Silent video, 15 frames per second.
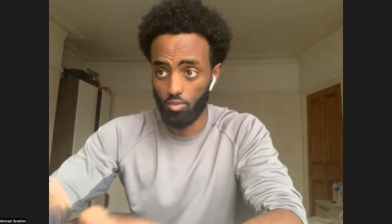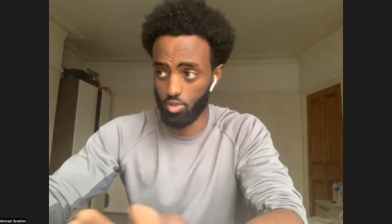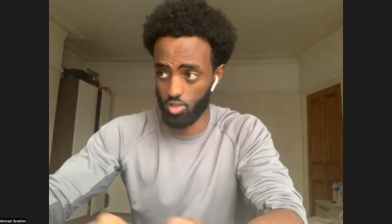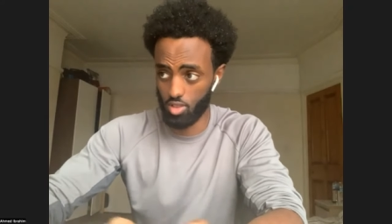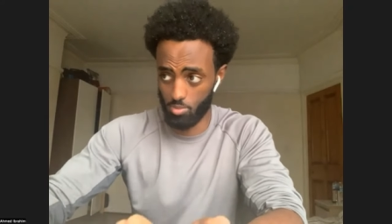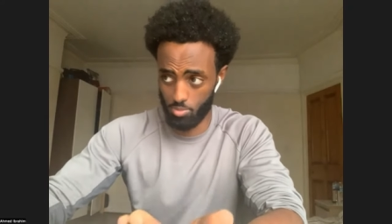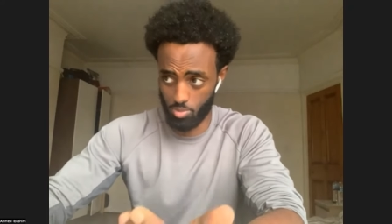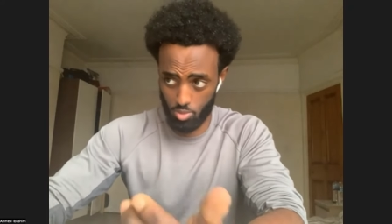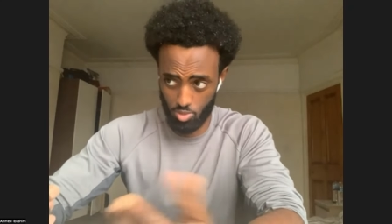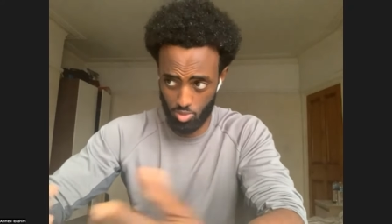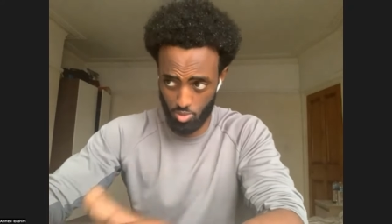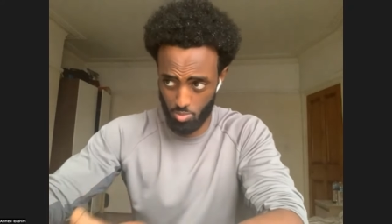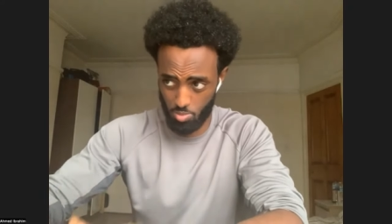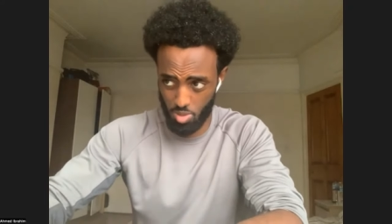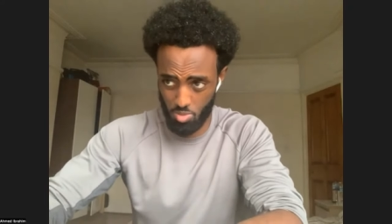For example,
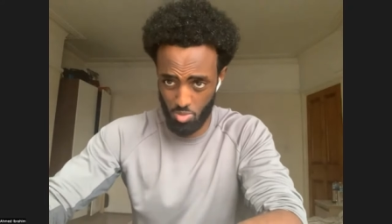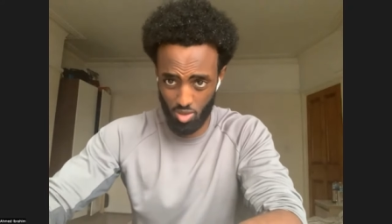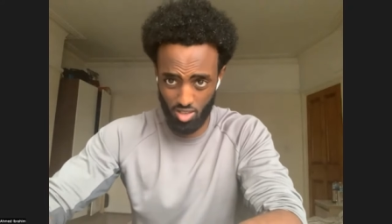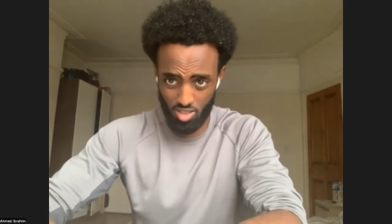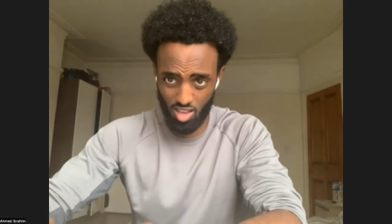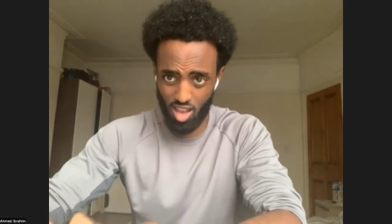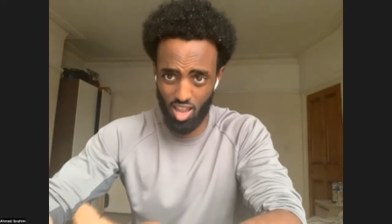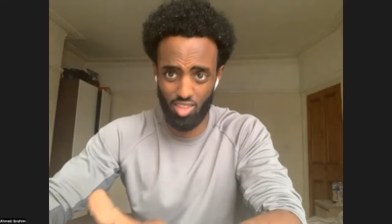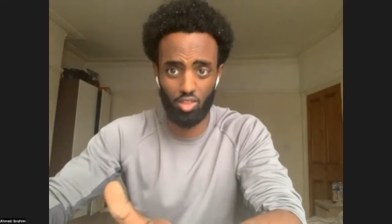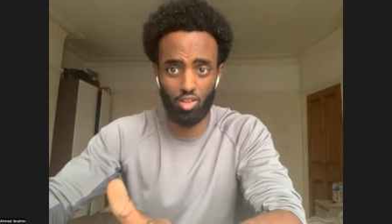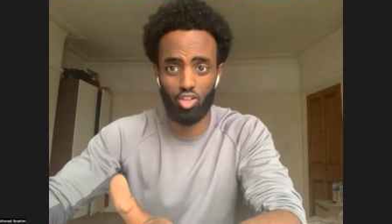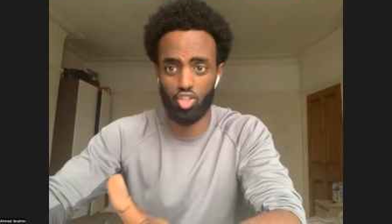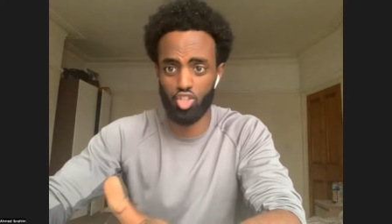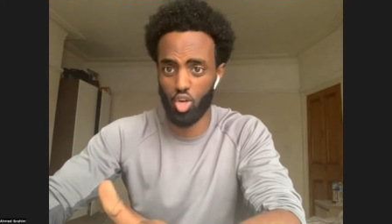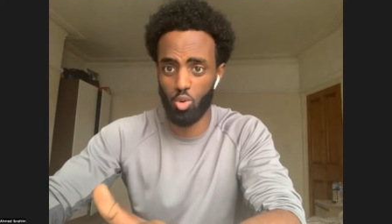some people can
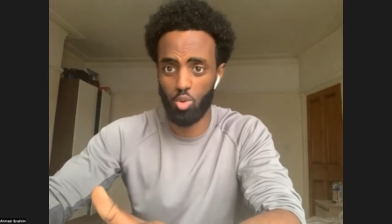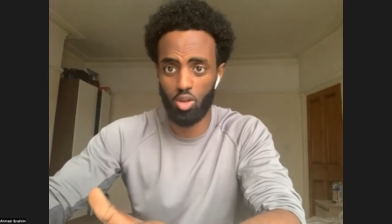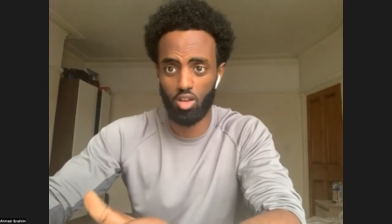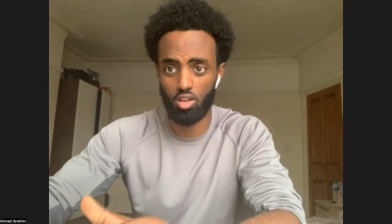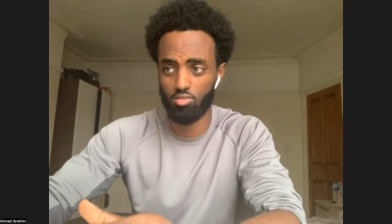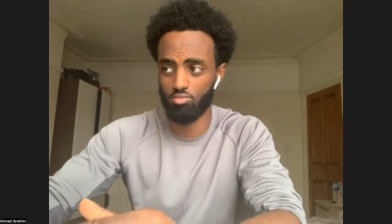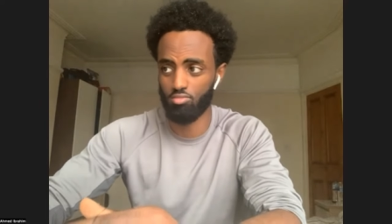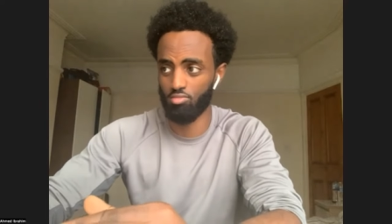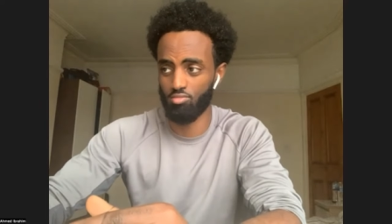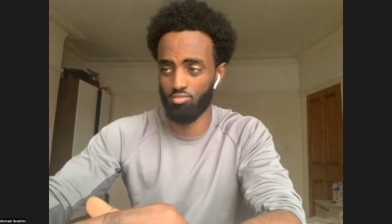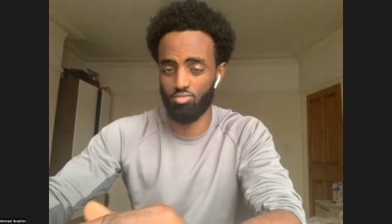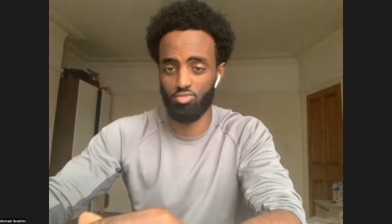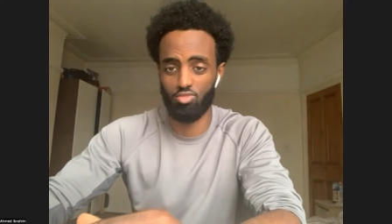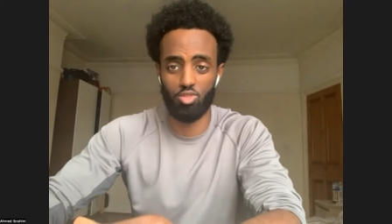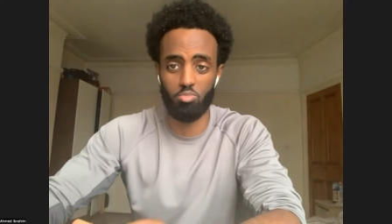handle a joke,
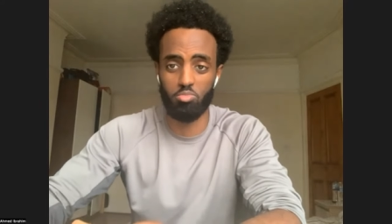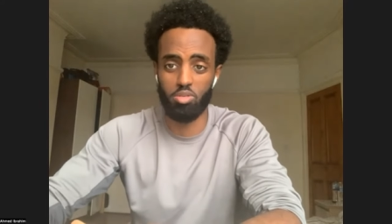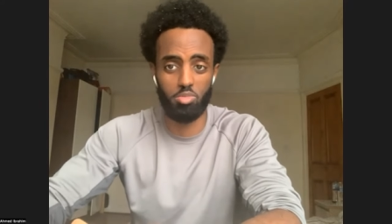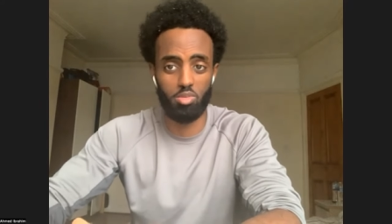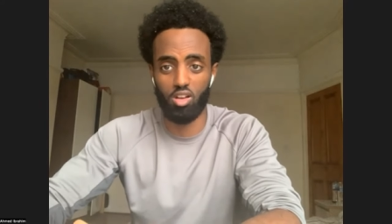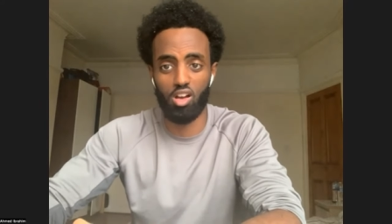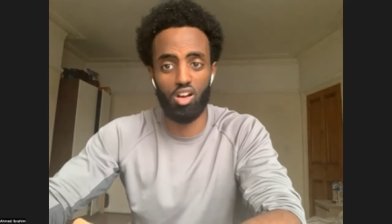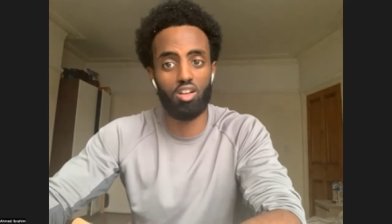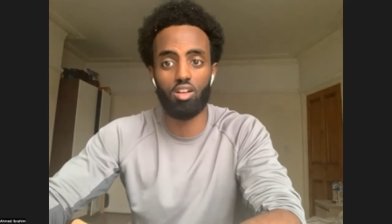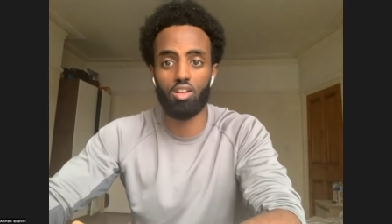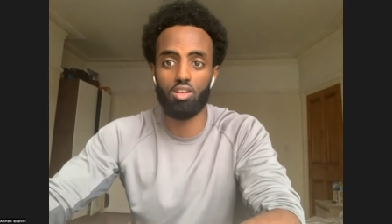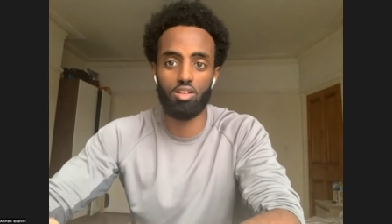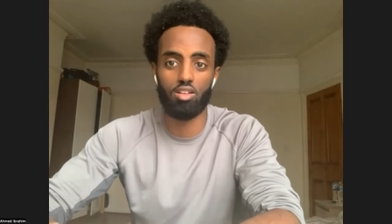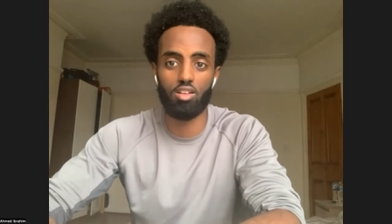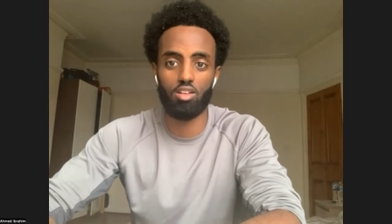some people can't.
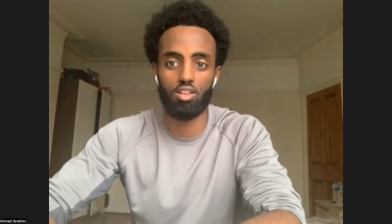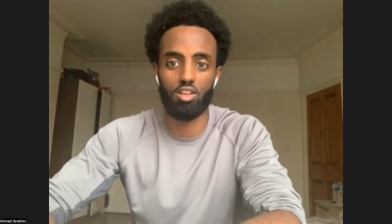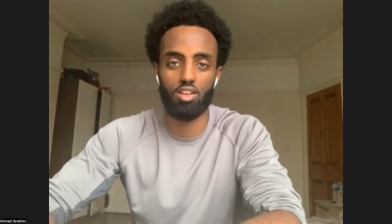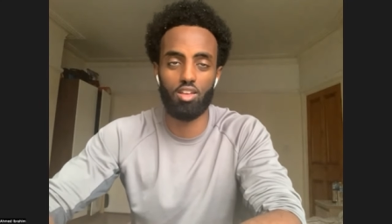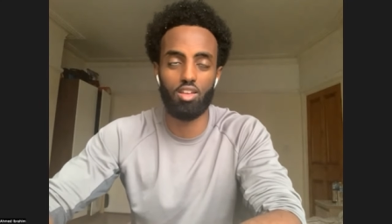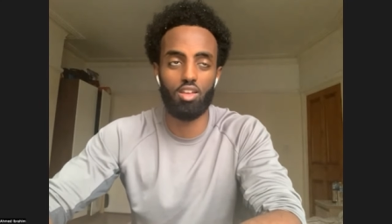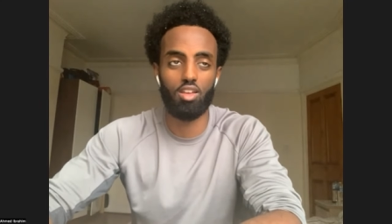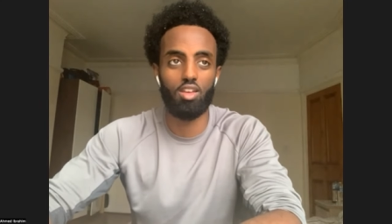Okay.